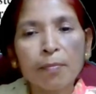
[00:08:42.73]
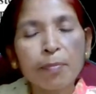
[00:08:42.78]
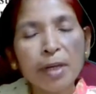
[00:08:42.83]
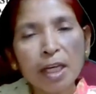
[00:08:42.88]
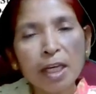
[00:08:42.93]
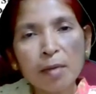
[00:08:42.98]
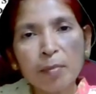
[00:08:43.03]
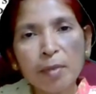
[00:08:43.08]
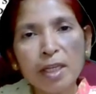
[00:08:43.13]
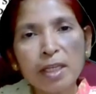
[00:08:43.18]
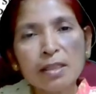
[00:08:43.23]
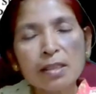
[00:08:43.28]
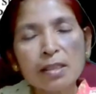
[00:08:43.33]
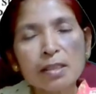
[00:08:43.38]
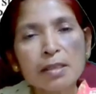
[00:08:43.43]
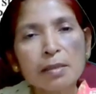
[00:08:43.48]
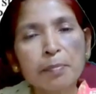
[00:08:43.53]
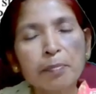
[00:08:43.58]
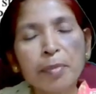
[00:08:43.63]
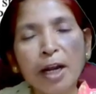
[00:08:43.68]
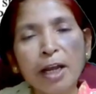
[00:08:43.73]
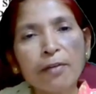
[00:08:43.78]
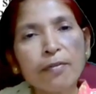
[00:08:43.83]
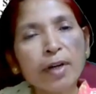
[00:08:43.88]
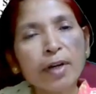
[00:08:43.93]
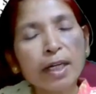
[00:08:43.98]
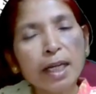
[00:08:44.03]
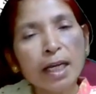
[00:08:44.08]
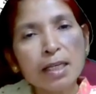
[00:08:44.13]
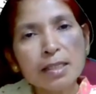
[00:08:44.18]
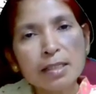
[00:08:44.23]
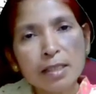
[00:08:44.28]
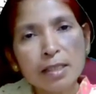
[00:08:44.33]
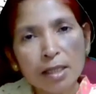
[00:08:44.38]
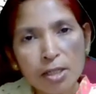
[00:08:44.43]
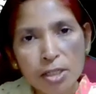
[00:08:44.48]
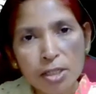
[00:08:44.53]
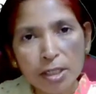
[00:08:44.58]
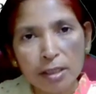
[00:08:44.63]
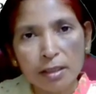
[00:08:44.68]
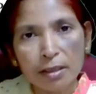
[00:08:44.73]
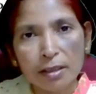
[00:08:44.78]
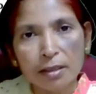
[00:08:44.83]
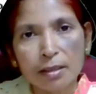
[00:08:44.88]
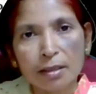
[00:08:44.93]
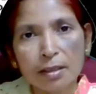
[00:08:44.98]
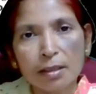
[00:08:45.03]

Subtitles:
P means privatization,